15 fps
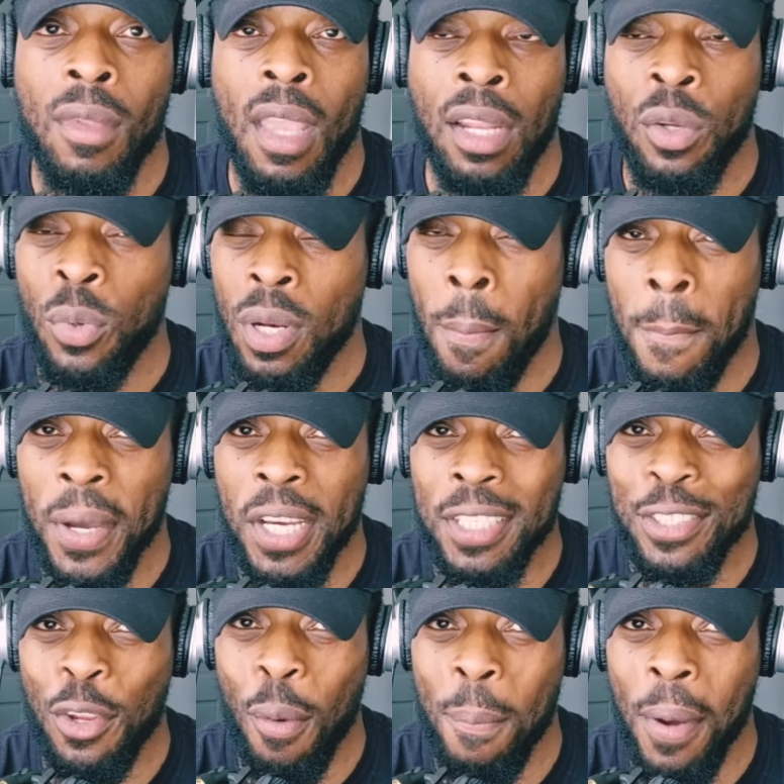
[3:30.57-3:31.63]
I don't want to
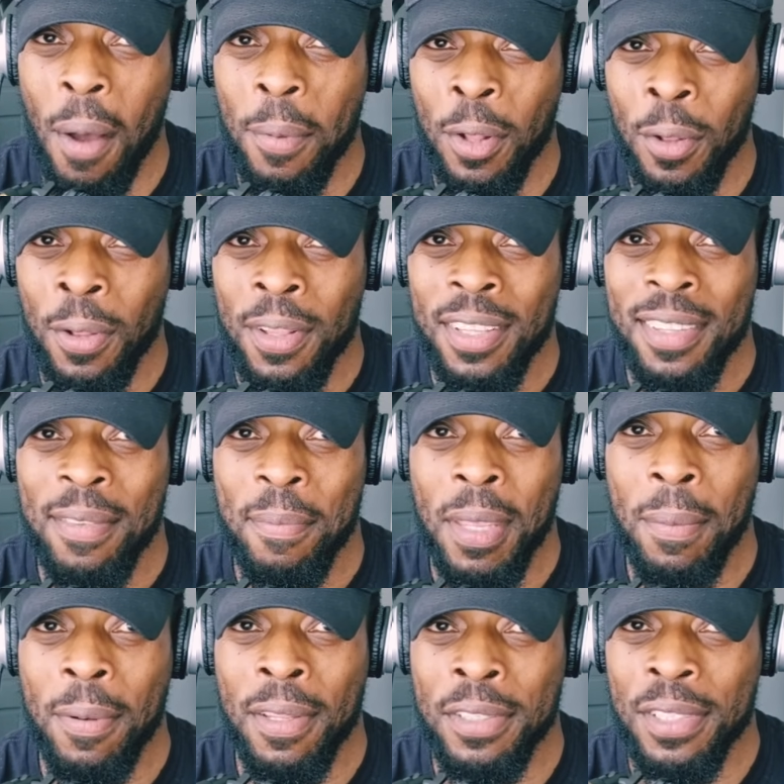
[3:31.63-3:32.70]
burst your bubble.
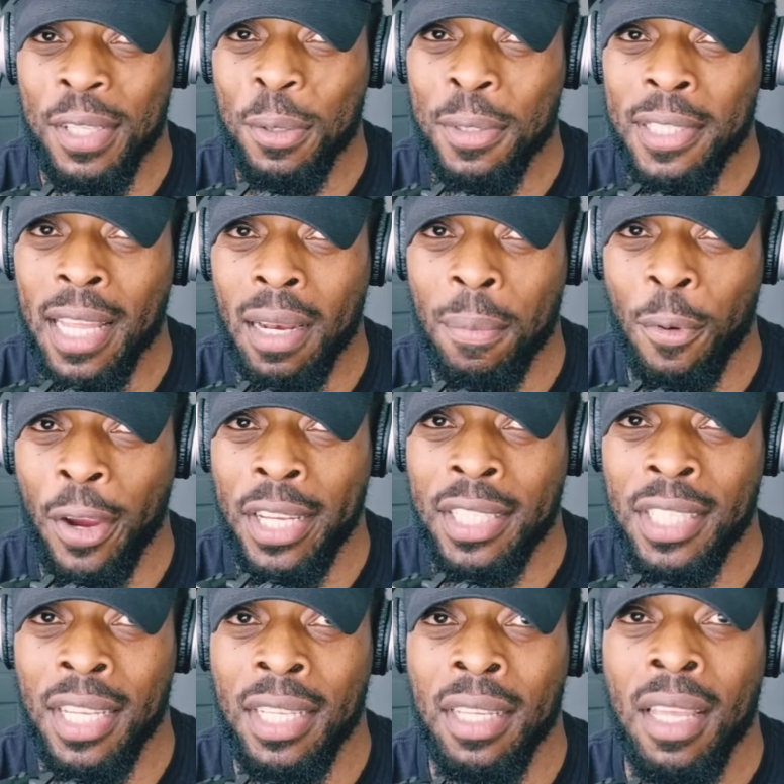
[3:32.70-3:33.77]
People are still
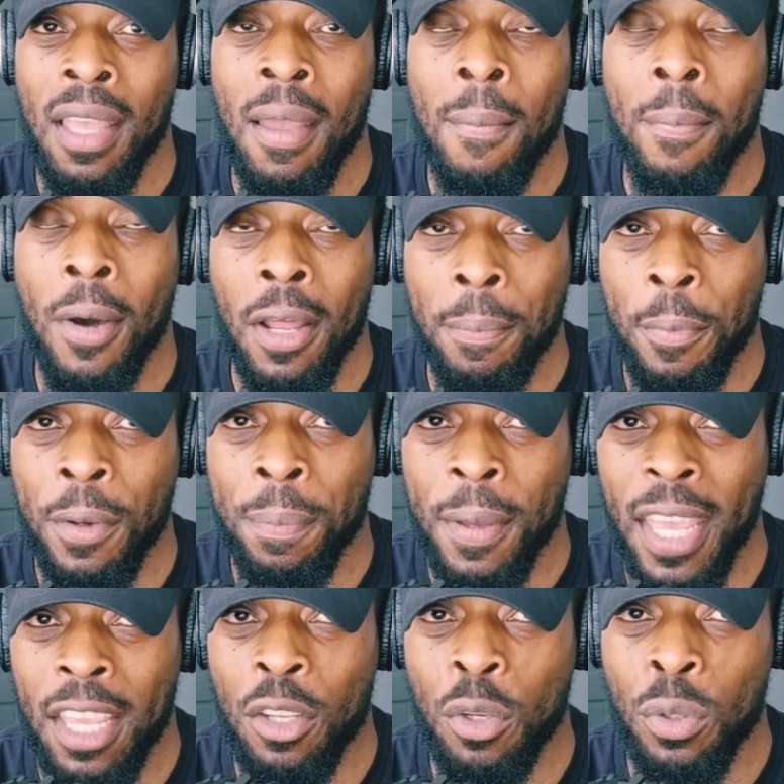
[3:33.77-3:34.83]
celebrating, but
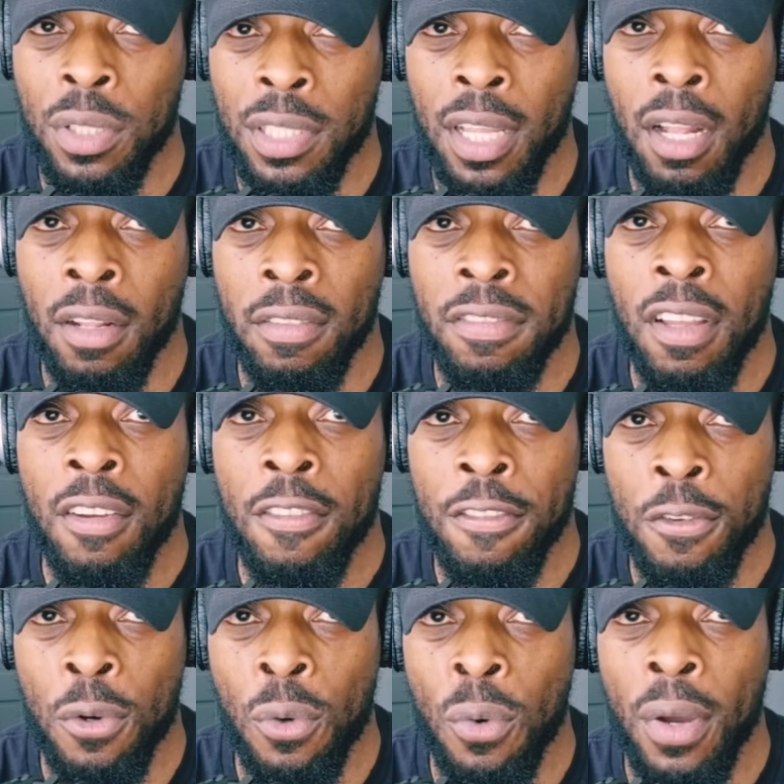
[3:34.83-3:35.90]
prepare yourself
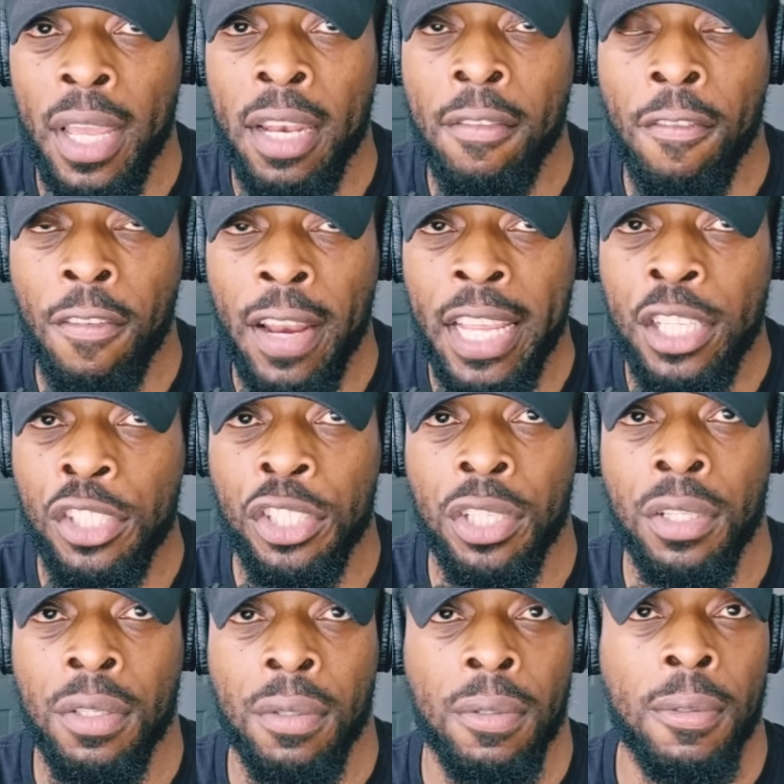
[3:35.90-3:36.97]
for
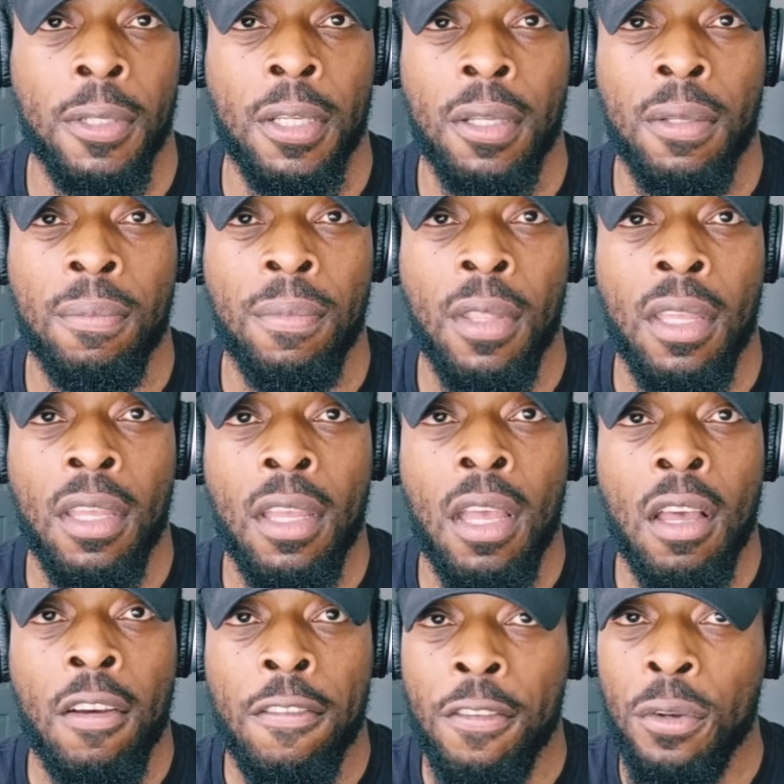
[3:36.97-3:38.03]
inflation.
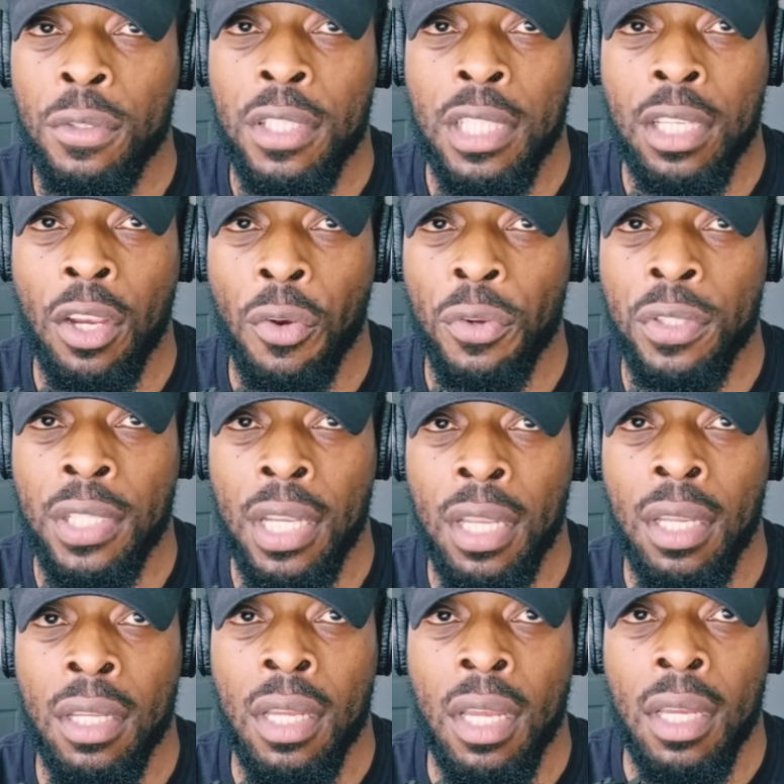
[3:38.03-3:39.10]
Food
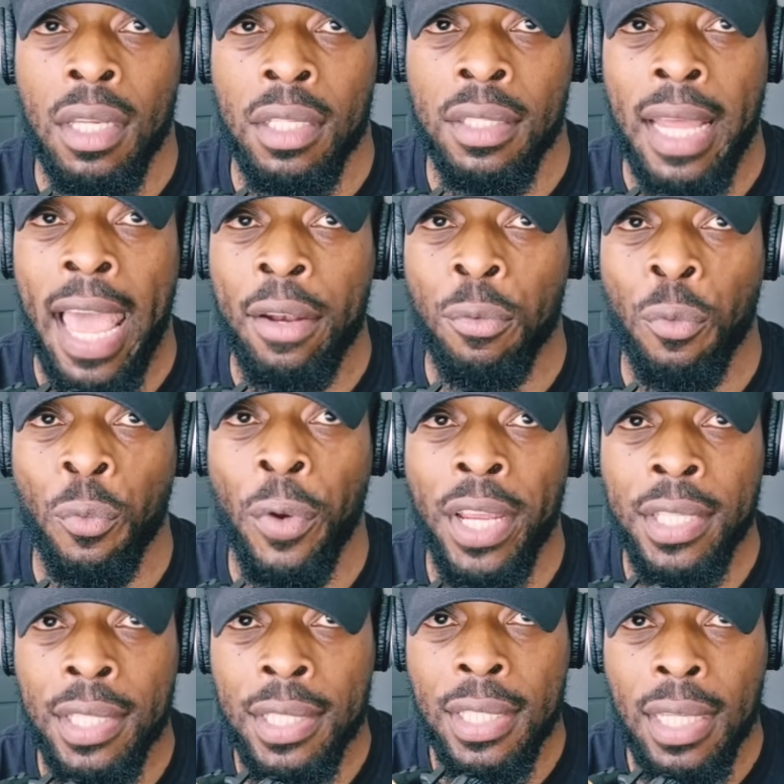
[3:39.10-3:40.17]
security is at
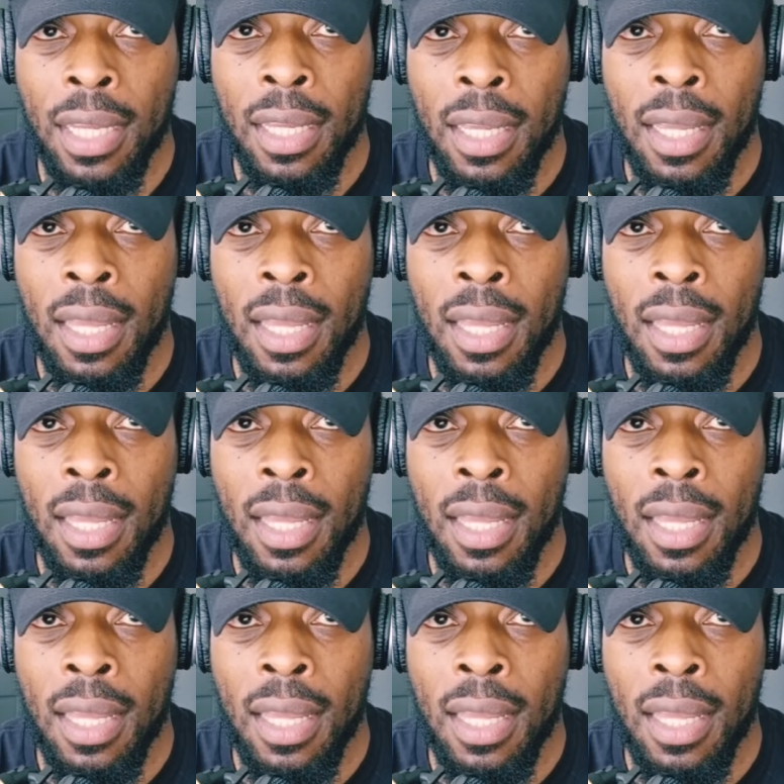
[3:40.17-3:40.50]
risk.